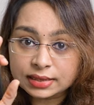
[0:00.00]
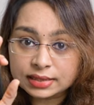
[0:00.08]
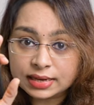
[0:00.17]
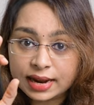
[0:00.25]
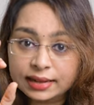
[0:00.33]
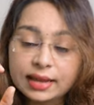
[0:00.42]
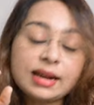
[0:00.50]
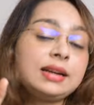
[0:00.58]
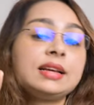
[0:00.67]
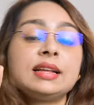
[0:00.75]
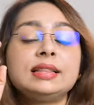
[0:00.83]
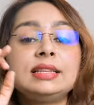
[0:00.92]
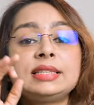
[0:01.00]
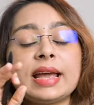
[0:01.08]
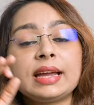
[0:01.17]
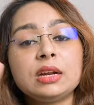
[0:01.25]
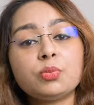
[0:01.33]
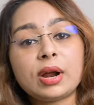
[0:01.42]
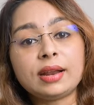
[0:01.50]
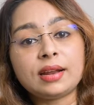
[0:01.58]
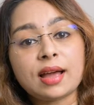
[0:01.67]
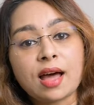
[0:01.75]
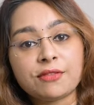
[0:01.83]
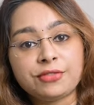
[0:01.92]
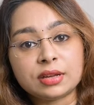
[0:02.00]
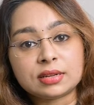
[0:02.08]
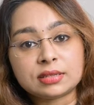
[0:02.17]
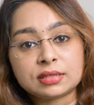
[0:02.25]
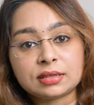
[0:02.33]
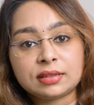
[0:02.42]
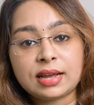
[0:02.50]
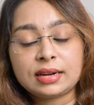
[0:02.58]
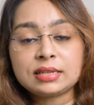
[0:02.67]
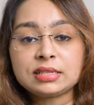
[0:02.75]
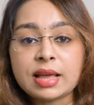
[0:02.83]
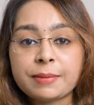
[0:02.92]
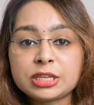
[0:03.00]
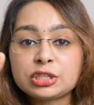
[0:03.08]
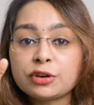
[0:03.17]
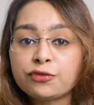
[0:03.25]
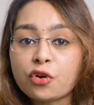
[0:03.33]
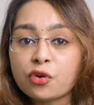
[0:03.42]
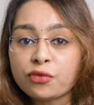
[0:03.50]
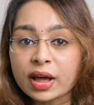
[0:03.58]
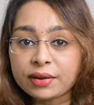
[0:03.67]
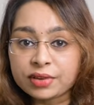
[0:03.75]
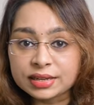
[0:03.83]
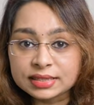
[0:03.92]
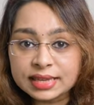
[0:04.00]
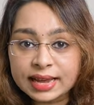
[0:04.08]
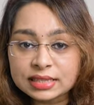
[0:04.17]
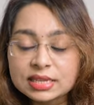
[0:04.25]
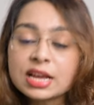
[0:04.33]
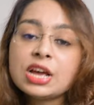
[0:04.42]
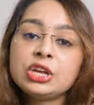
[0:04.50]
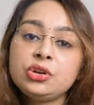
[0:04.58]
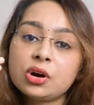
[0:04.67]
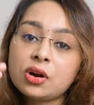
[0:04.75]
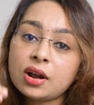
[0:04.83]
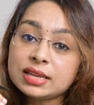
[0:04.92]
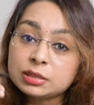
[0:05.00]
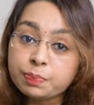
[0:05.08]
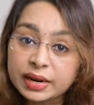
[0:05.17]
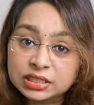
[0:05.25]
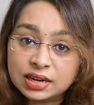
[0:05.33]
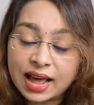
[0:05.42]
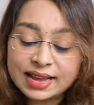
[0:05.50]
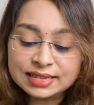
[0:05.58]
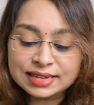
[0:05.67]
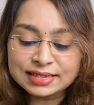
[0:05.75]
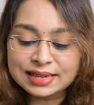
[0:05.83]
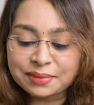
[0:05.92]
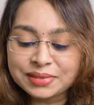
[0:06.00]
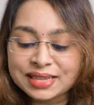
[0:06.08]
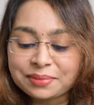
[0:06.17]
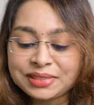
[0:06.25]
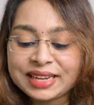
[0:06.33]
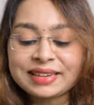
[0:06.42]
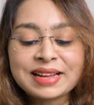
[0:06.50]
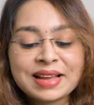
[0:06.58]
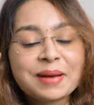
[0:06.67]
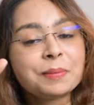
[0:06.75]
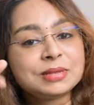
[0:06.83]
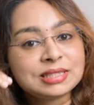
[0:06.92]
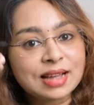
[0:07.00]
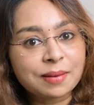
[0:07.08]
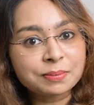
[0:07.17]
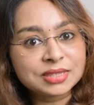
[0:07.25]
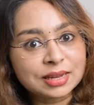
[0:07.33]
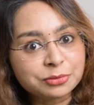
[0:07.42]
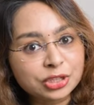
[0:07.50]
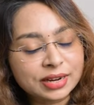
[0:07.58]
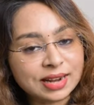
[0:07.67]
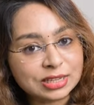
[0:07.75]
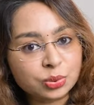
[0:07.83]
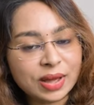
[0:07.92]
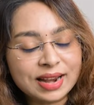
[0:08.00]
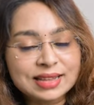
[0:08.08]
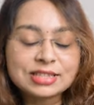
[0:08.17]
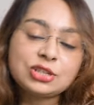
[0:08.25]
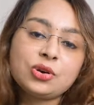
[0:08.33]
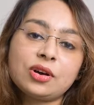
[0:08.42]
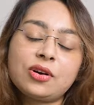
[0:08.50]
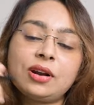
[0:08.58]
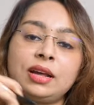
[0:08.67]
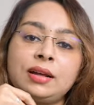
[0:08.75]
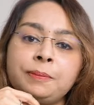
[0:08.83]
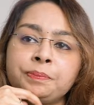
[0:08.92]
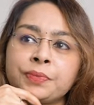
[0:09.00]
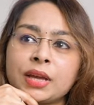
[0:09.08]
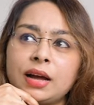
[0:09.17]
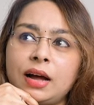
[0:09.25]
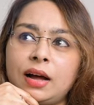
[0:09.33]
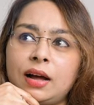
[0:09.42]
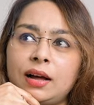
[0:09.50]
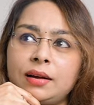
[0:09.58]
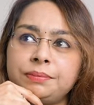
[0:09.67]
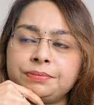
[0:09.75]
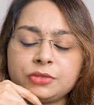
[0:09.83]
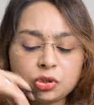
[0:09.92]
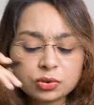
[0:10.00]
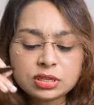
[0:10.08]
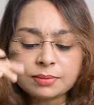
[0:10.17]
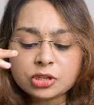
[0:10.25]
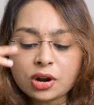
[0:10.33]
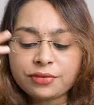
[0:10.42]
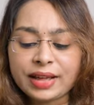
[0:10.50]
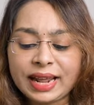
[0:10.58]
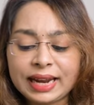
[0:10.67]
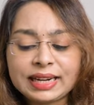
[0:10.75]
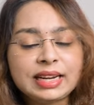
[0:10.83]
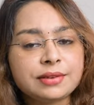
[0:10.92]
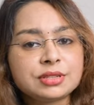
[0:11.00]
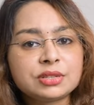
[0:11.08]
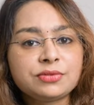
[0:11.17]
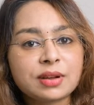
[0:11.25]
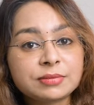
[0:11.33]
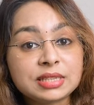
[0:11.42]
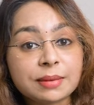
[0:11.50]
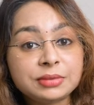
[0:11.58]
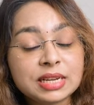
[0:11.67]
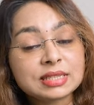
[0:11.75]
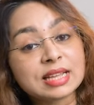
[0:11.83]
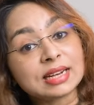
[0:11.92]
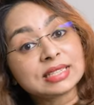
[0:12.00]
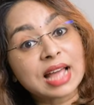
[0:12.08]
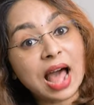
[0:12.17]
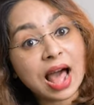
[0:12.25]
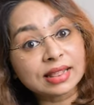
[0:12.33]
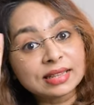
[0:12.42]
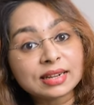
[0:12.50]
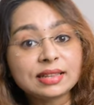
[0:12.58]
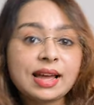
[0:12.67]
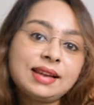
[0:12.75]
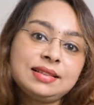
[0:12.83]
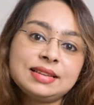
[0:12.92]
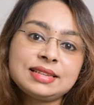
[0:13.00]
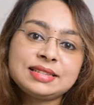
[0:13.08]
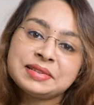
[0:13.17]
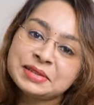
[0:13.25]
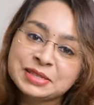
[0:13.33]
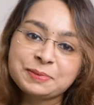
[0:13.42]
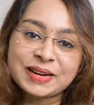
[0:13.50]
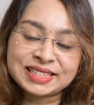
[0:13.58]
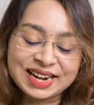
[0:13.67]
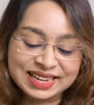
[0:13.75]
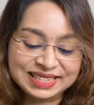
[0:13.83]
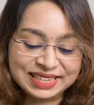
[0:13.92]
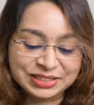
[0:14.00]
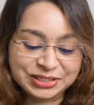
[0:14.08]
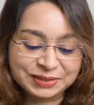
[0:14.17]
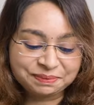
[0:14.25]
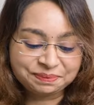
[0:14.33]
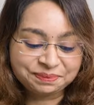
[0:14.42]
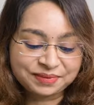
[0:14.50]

understand that the second 1.5 years, that is semester 4, 5, and 6, you're going to specialize in some subject as well as you're going to do some sort of electives from subjects that is other than this specialization.